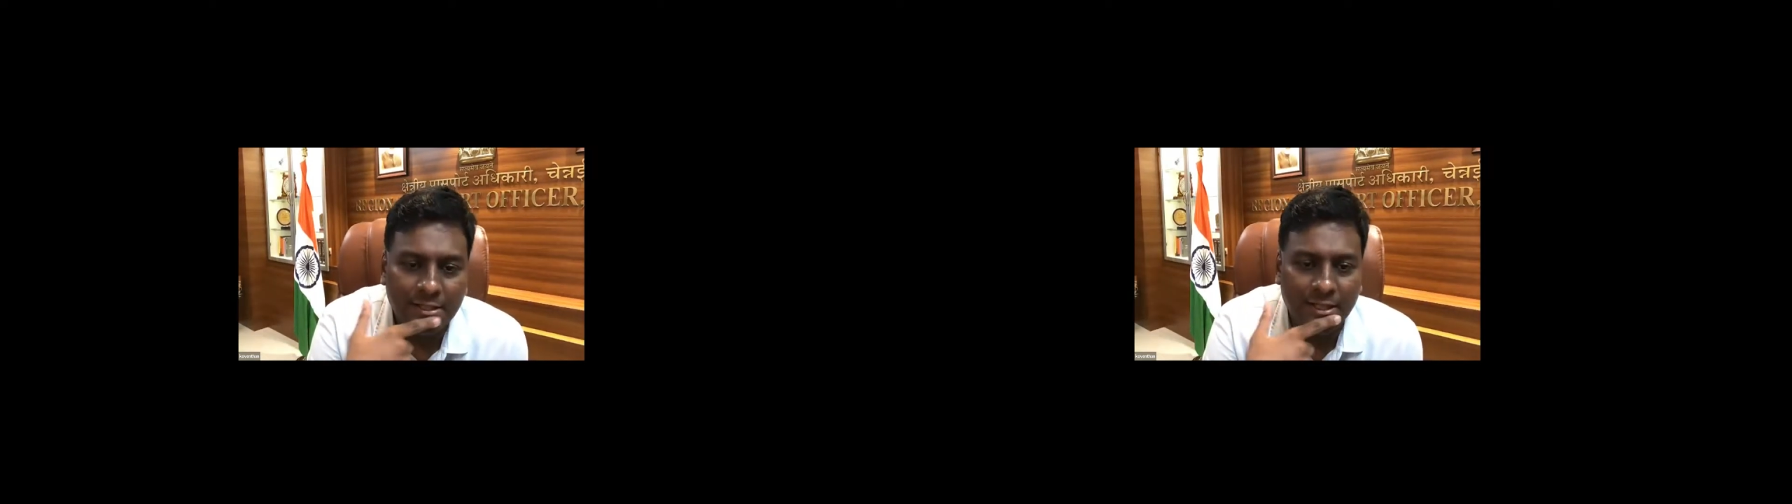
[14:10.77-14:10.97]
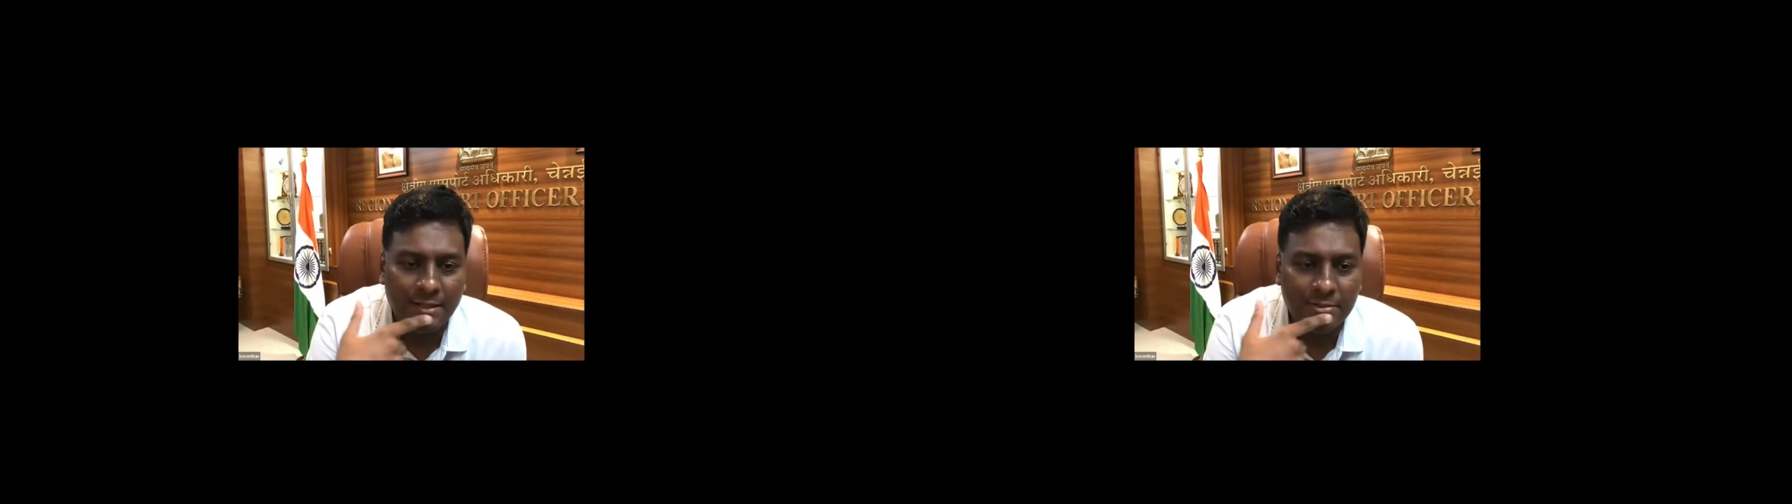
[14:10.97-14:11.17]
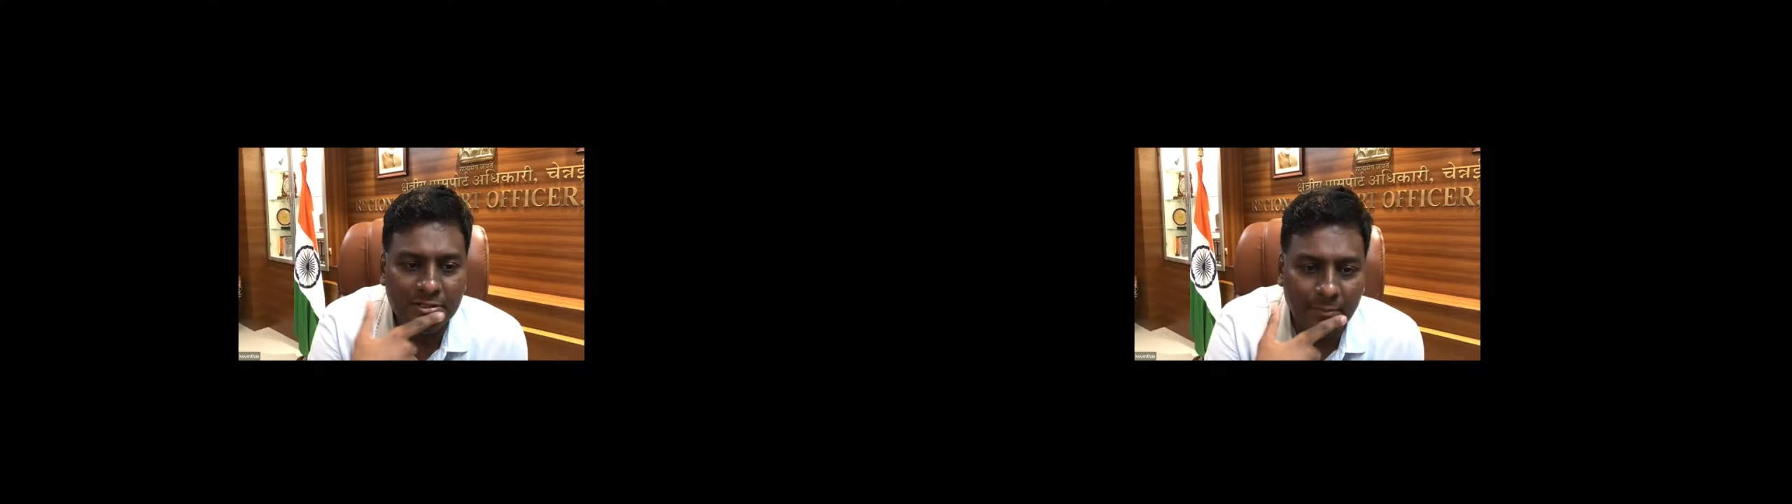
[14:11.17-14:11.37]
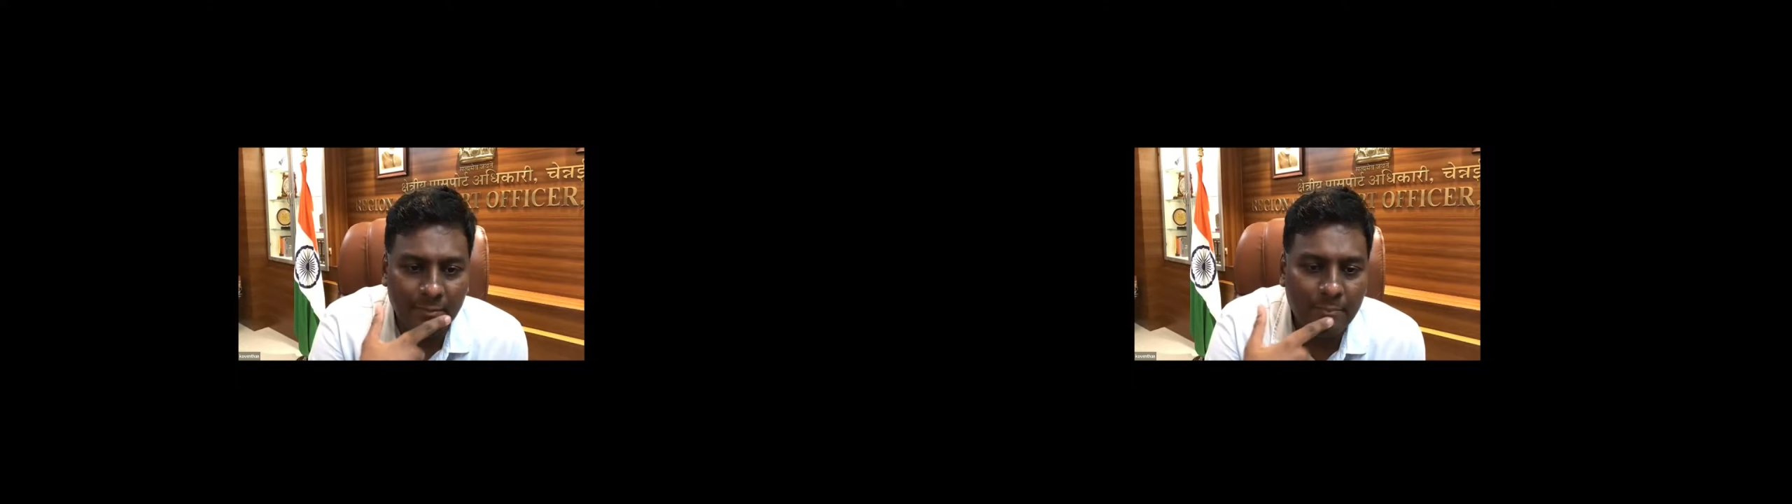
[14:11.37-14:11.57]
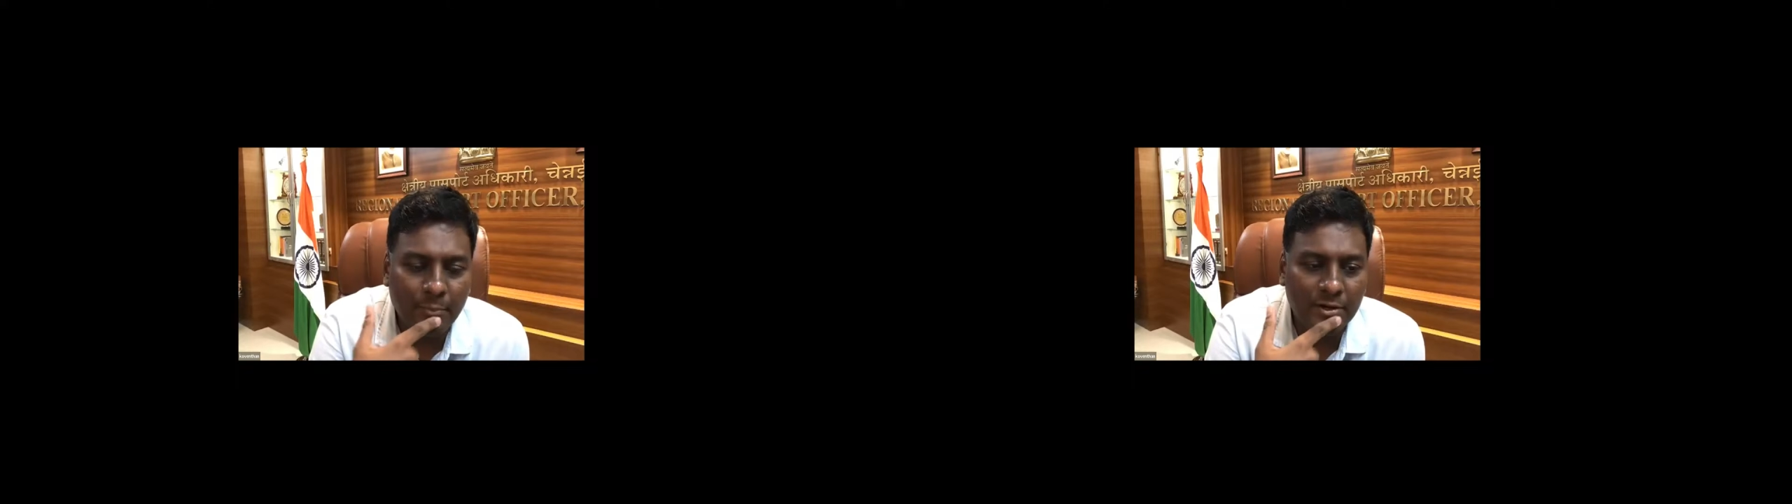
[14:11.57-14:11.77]
Ms.
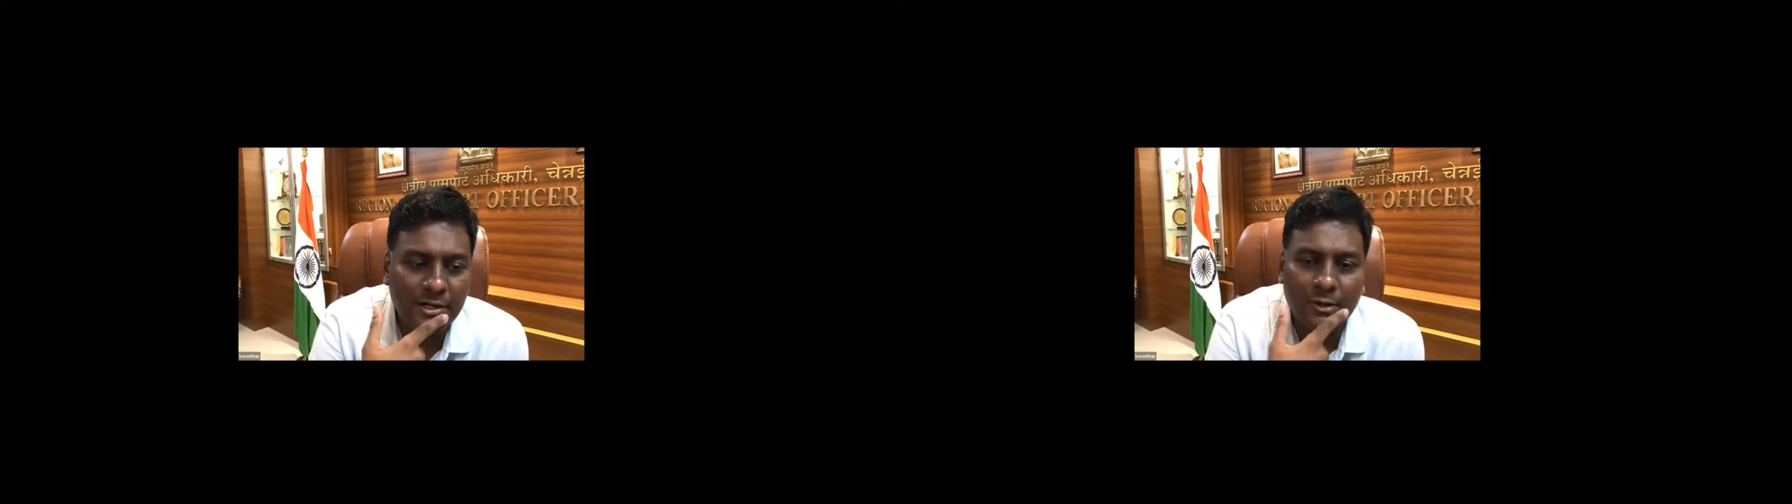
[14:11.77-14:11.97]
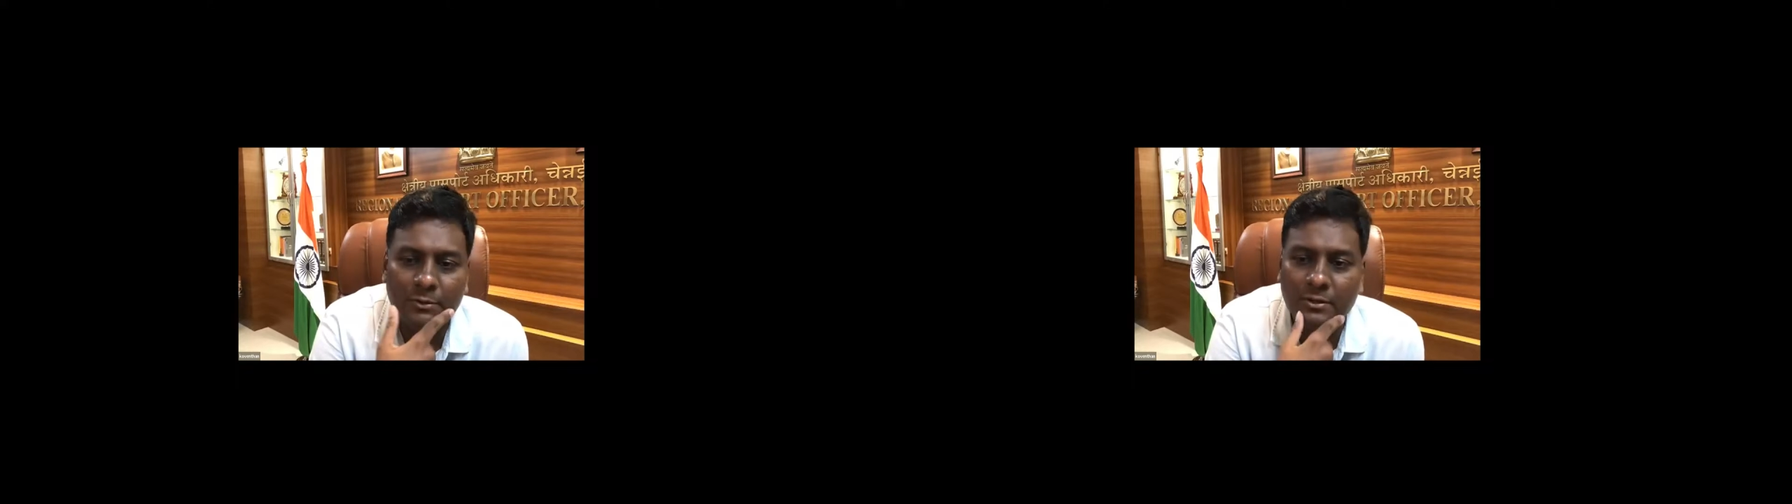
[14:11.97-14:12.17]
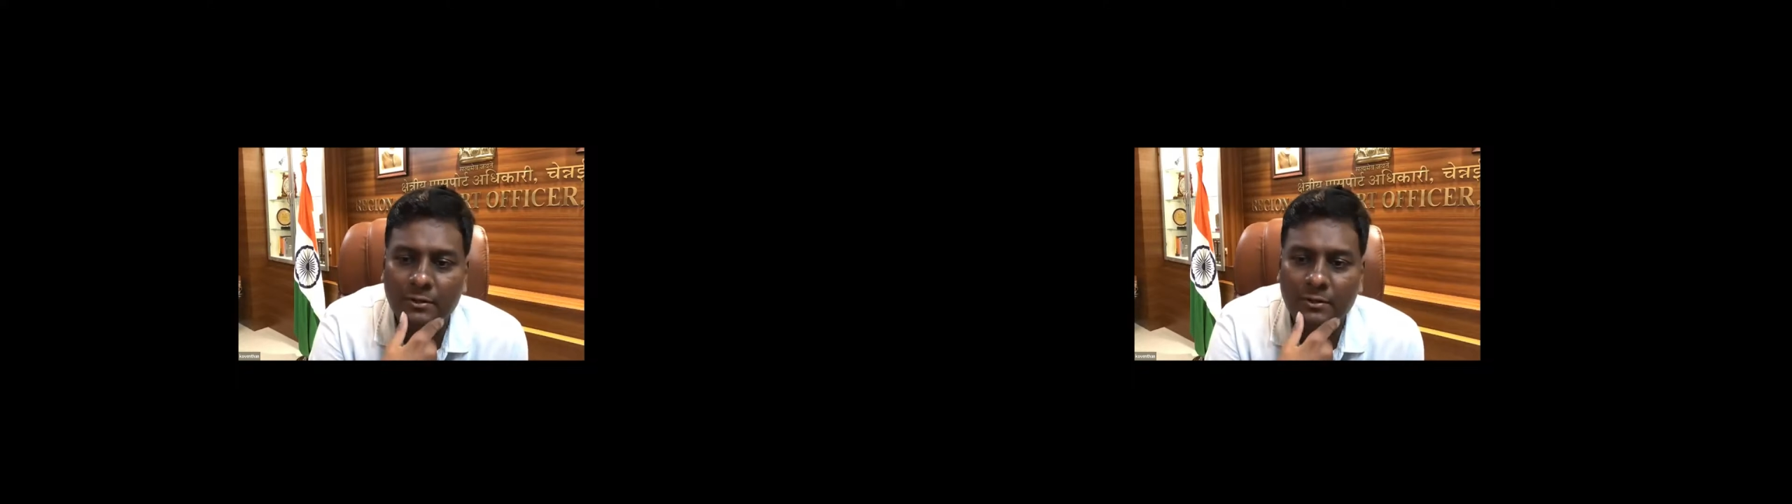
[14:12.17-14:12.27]
Ramya pointed out,